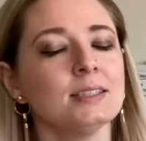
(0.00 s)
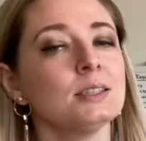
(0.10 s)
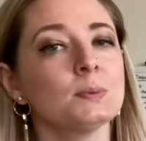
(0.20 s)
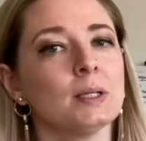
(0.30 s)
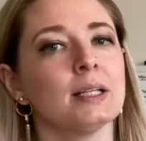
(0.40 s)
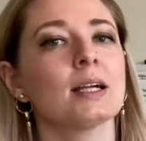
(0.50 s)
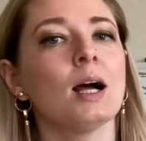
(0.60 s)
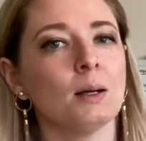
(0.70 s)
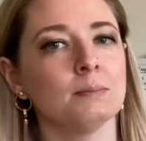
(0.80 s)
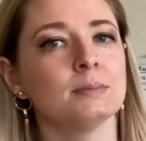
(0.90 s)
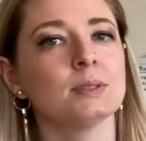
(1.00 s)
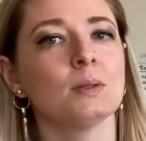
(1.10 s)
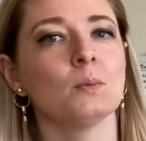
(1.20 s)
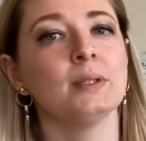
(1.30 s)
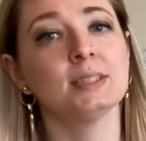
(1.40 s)
is one that comes
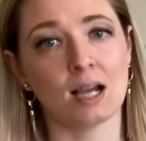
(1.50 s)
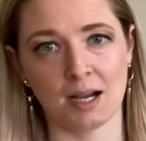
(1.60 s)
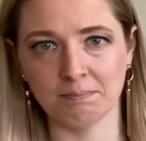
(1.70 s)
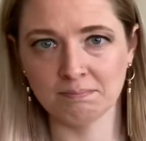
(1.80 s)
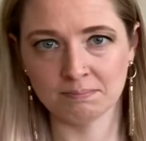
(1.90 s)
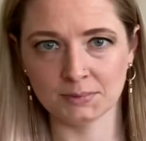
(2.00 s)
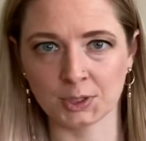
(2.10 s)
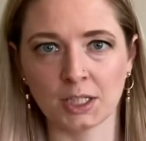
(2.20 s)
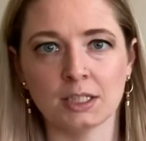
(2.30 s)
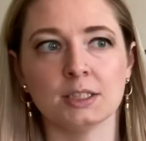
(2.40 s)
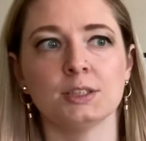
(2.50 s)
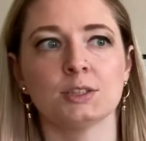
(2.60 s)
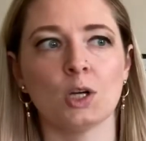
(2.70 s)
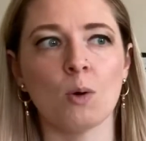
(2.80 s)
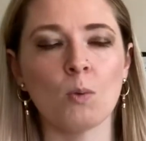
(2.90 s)
with time. You're gonna
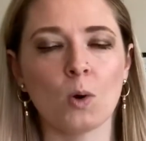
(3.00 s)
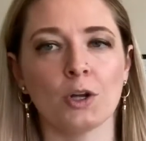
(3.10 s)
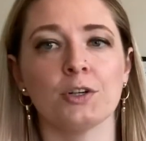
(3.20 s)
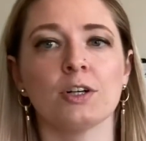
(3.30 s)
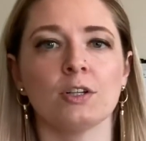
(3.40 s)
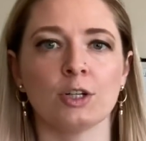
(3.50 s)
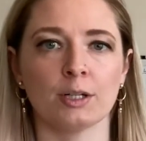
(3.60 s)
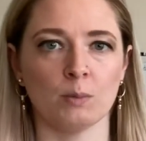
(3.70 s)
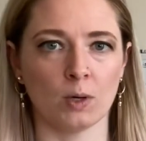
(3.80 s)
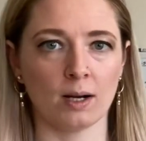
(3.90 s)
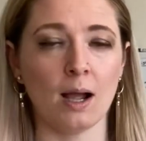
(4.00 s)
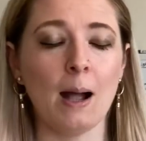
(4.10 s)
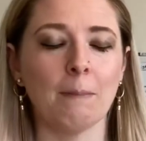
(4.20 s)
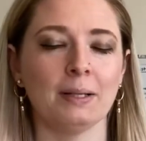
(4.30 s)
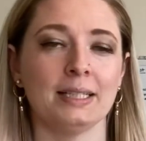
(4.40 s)
sew more, you're gonna learn more,
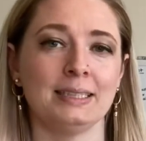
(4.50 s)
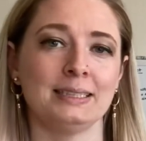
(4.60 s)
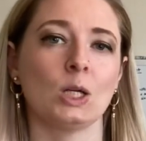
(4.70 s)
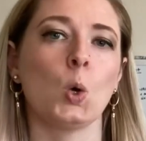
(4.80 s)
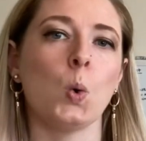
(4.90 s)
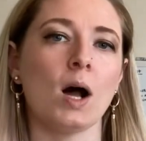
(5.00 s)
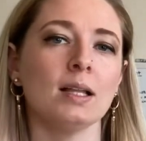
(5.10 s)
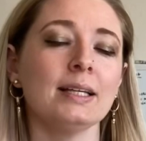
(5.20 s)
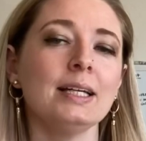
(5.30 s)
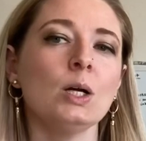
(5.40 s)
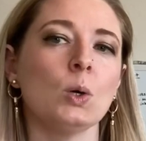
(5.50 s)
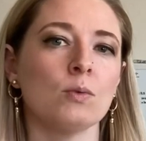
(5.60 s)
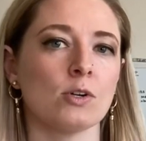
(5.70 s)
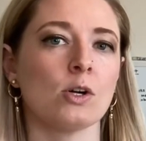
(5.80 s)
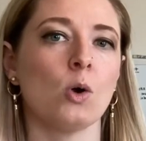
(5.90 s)
but it is quality
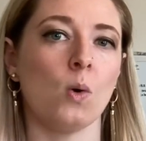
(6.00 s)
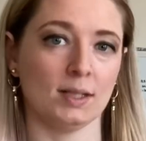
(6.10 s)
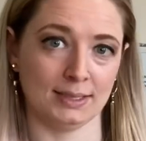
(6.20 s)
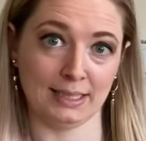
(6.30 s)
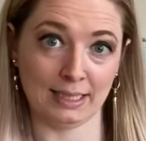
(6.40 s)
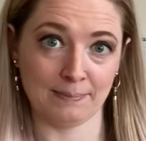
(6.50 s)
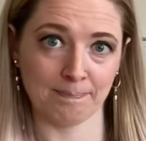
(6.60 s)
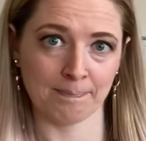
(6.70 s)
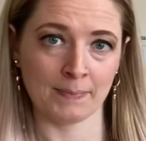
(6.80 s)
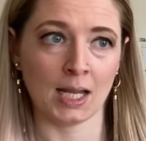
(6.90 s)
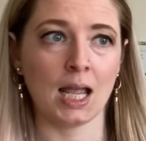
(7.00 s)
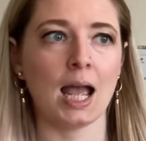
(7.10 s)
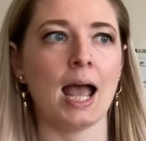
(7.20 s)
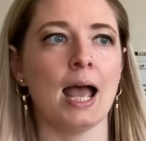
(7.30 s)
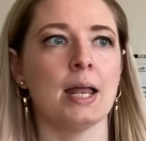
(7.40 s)
over quantity.
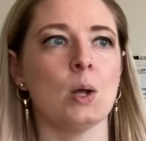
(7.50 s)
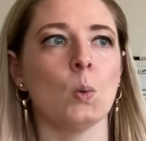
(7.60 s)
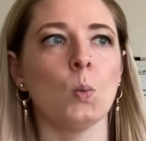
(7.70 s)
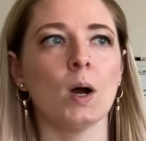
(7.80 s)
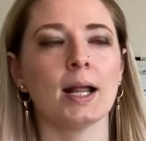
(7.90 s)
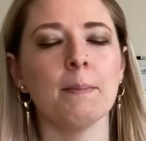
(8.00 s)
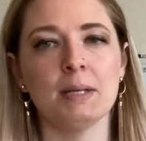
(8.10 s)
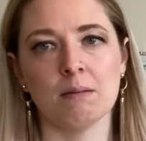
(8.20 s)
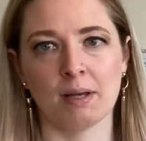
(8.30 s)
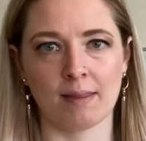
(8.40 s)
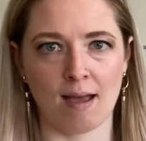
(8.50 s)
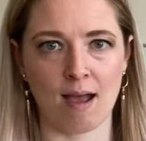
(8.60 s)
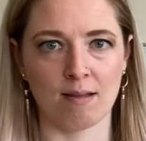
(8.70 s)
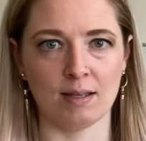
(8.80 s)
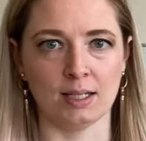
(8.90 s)
And what I mean by
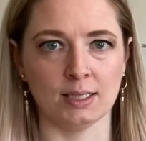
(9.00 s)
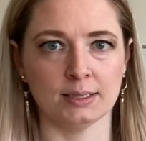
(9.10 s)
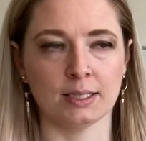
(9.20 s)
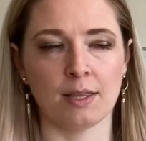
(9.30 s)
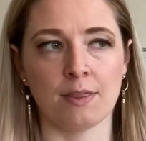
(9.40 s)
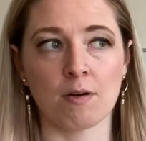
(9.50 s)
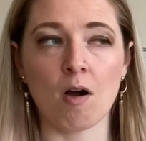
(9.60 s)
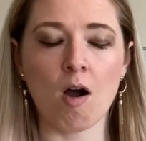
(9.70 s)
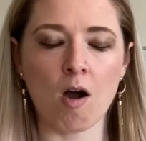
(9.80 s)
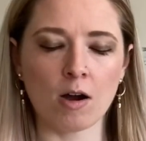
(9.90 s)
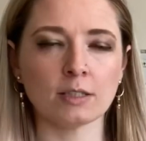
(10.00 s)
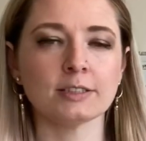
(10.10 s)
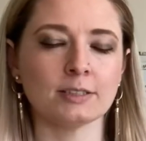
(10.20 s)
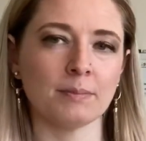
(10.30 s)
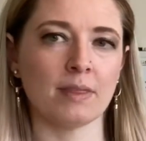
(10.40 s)
that is there are
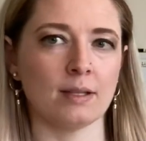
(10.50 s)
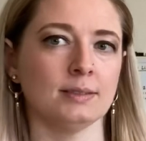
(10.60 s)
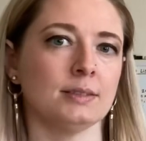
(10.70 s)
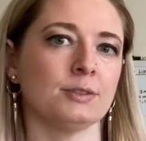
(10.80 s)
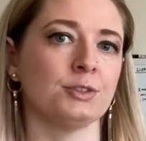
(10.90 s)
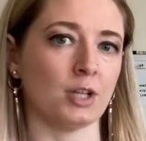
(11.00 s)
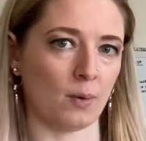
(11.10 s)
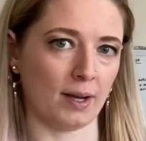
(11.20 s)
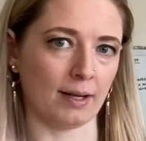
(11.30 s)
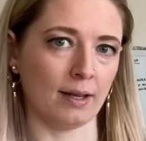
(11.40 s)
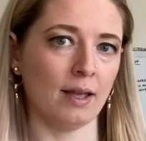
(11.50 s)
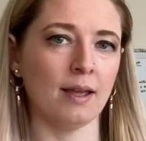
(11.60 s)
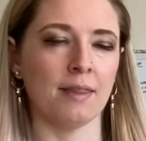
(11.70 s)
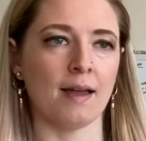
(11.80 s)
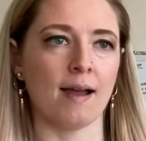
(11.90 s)
some things in sewing
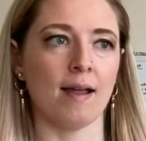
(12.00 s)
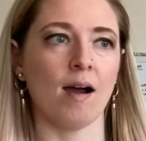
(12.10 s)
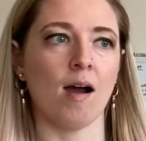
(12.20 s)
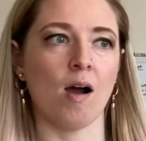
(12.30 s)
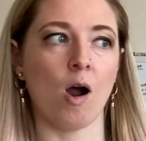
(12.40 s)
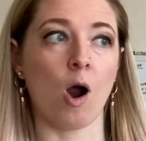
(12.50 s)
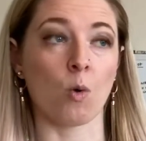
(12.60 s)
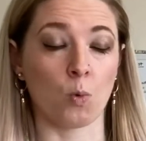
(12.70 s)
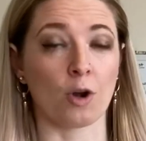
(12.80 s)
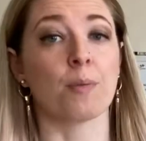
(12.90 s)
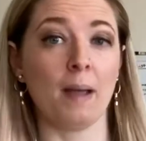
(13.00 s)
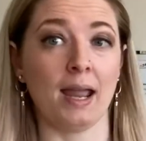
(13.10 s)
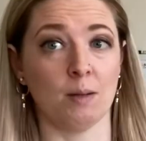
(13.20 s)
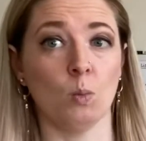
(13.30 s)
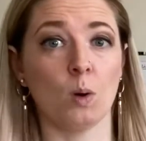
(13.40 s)
that are worth
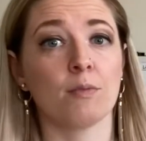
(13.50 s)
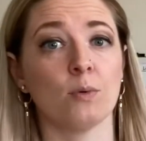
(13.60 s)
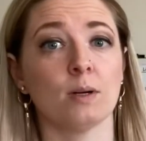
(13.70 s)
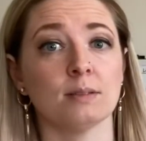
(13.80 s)
paying more for.